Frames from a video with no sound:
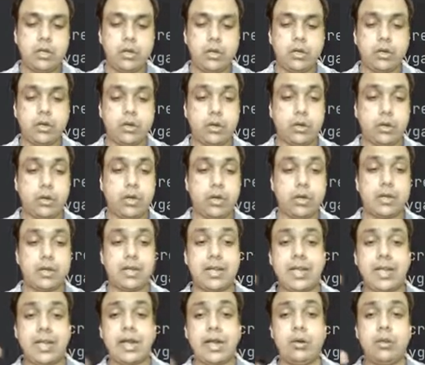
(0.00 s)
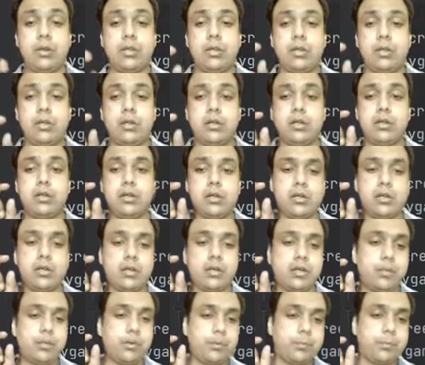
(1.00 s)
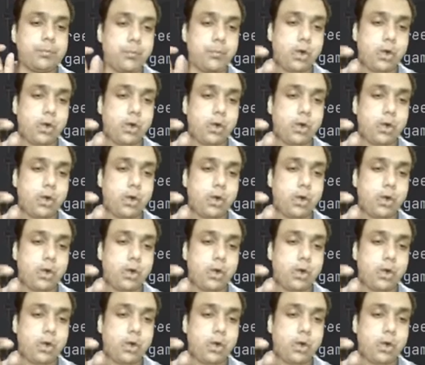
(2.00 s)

dot, now the